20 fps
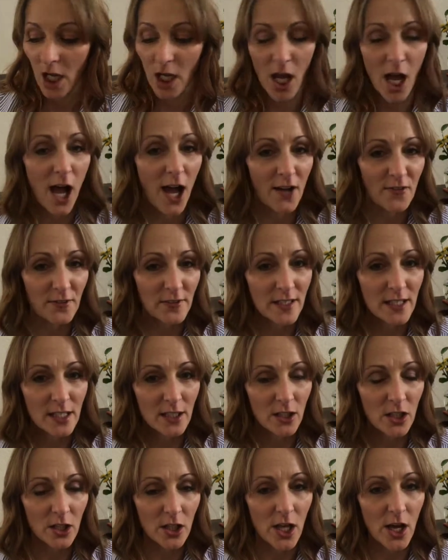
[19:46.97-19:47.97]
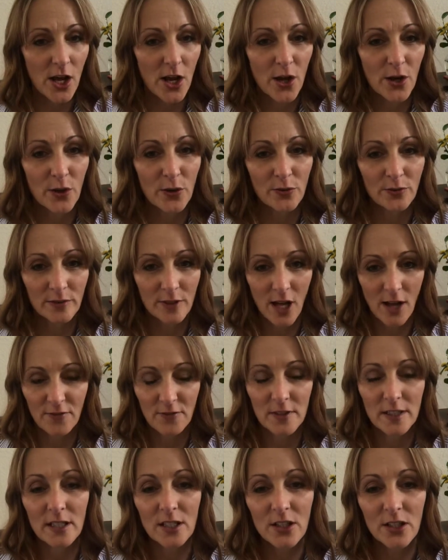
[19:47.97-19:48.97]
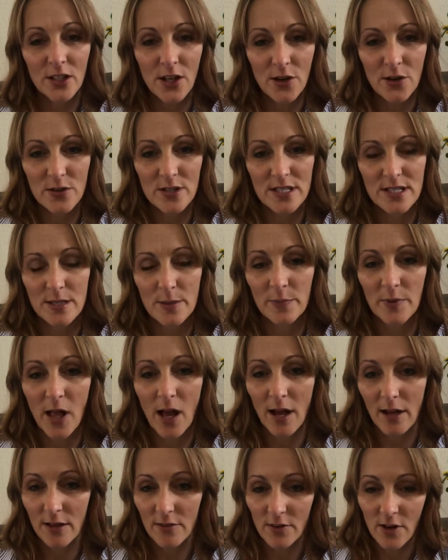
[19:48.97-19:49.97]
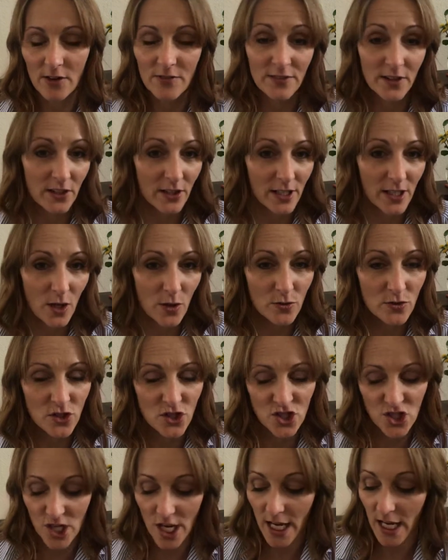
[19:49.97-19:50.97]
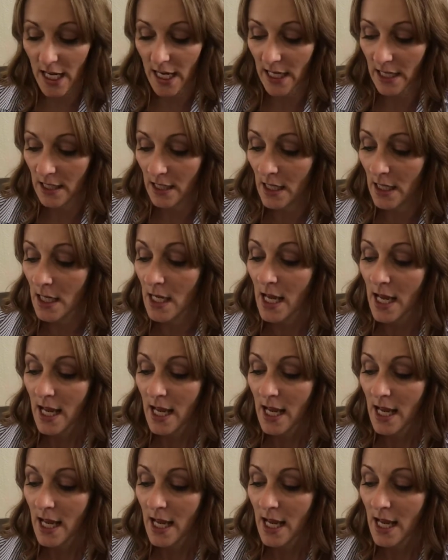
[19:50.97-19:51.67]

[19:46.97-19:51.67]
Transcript: Coffee and Glow. Coffee and Glow is the blog of our very own Jane.